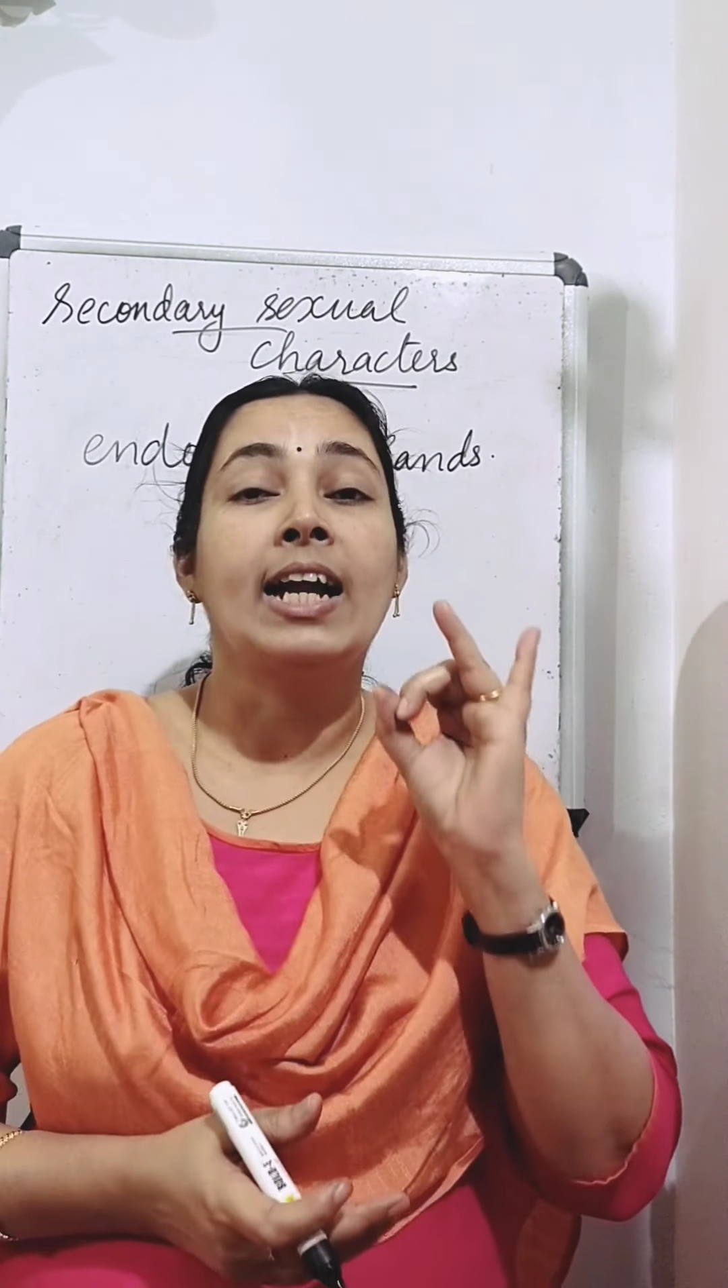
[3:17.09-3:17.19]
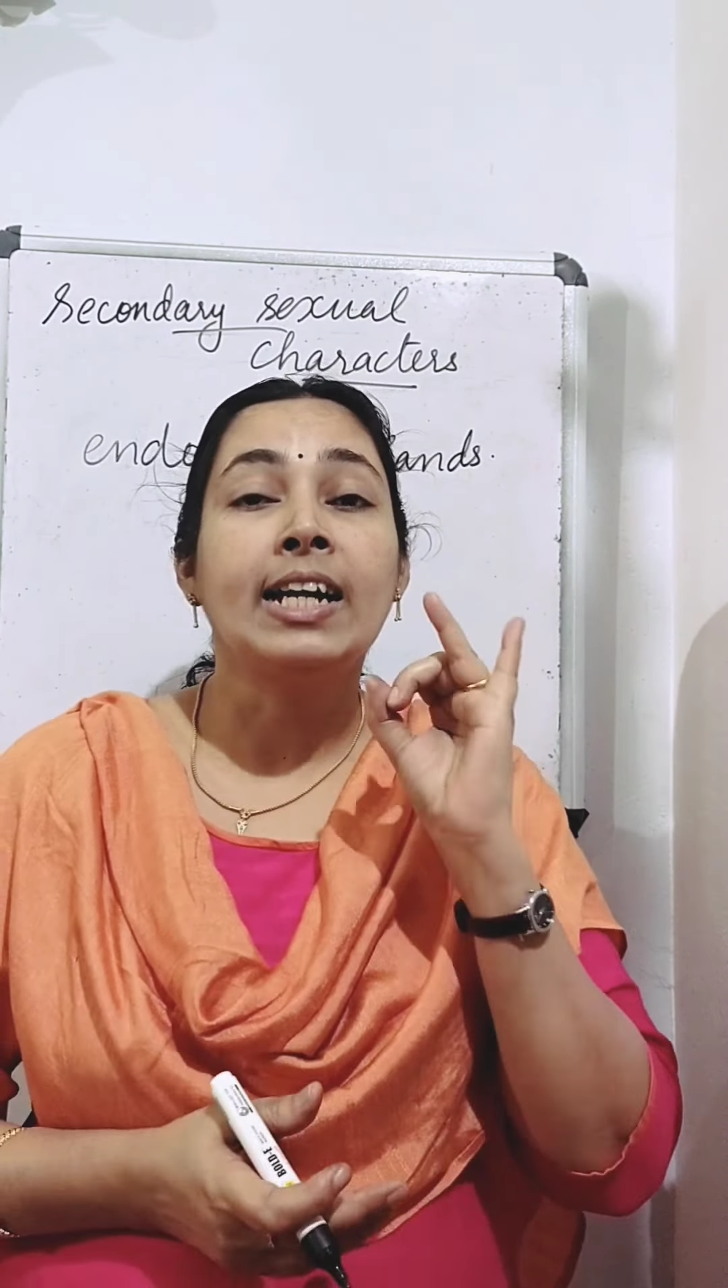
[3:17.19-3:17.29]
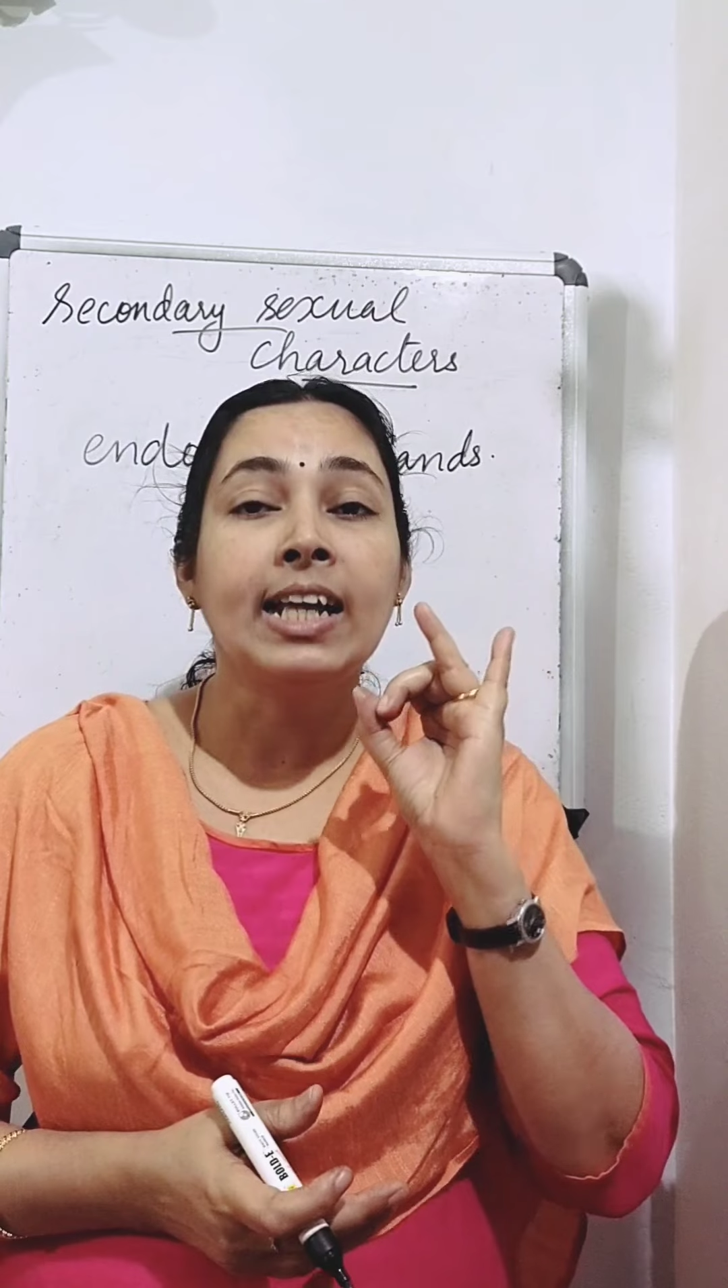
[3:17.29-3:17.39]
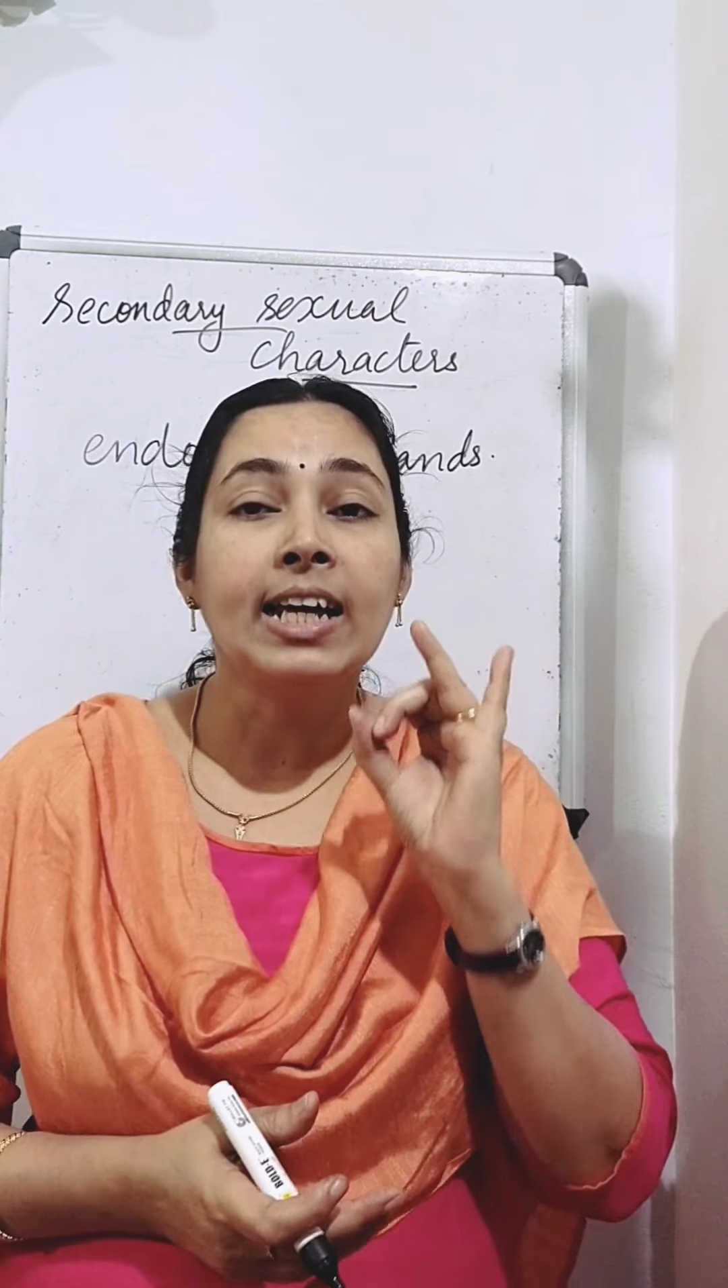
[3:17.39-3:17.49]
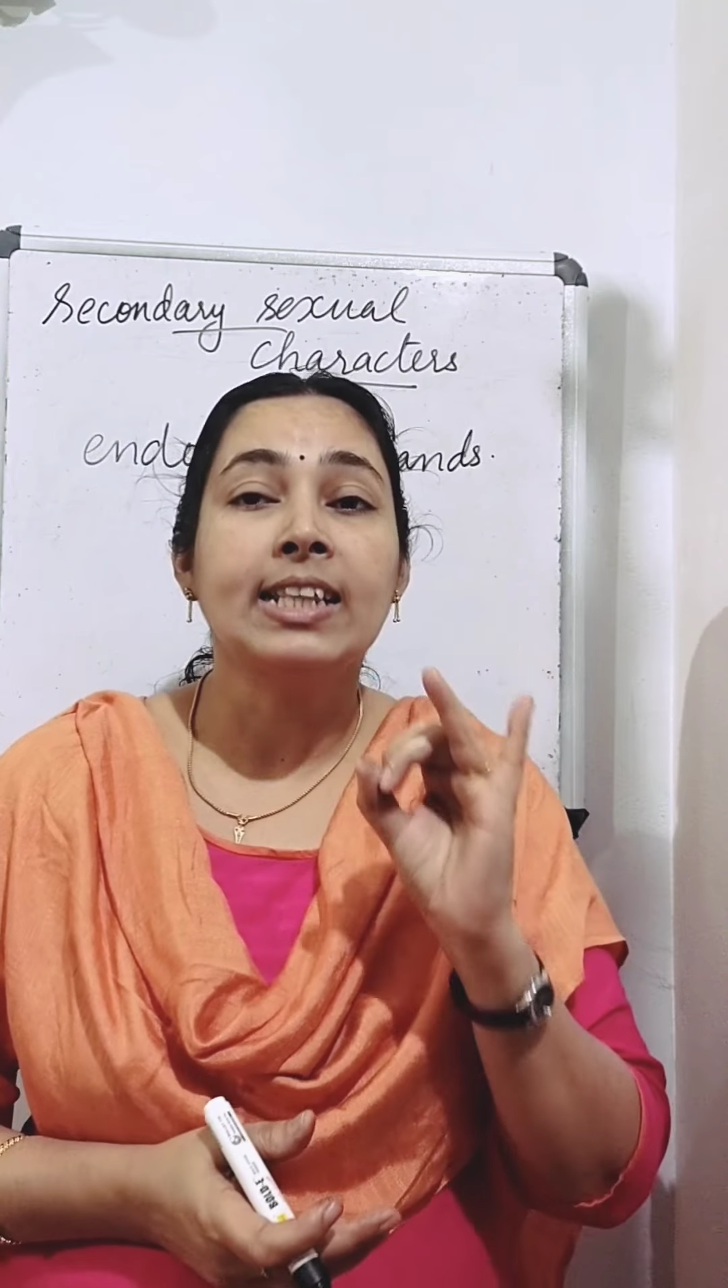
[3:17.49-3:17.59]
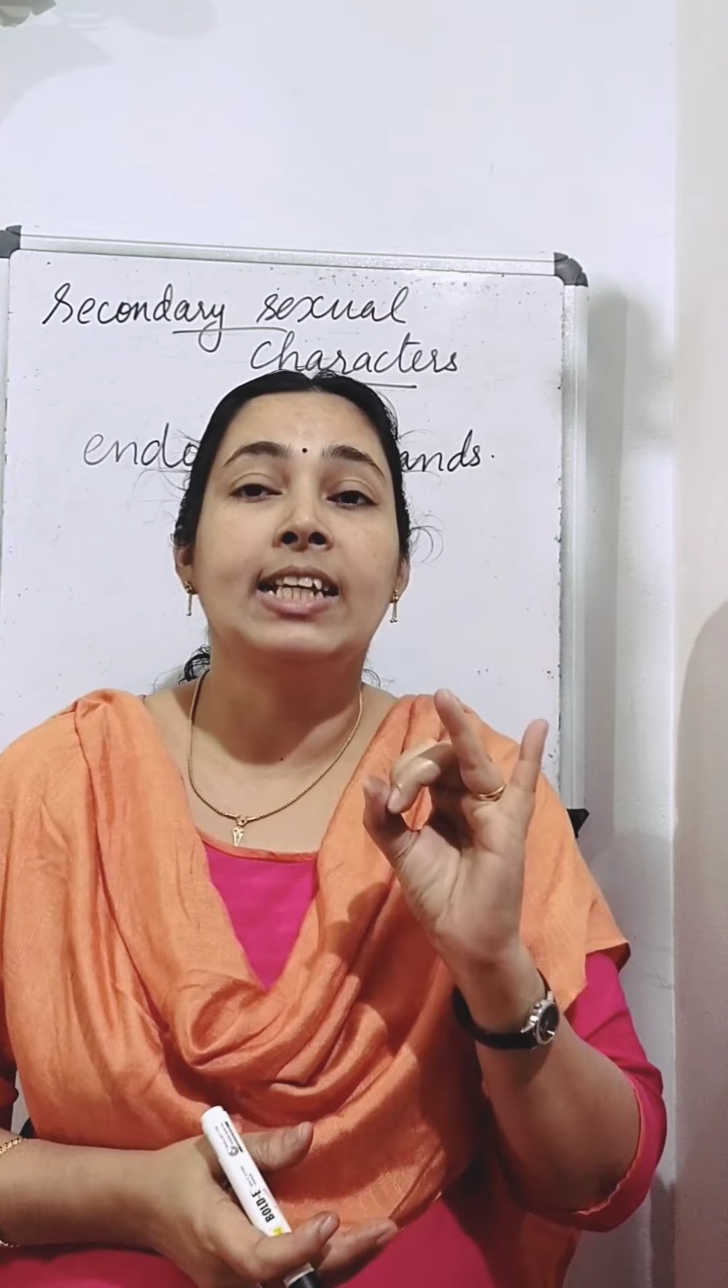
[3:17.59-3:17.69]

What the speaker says: under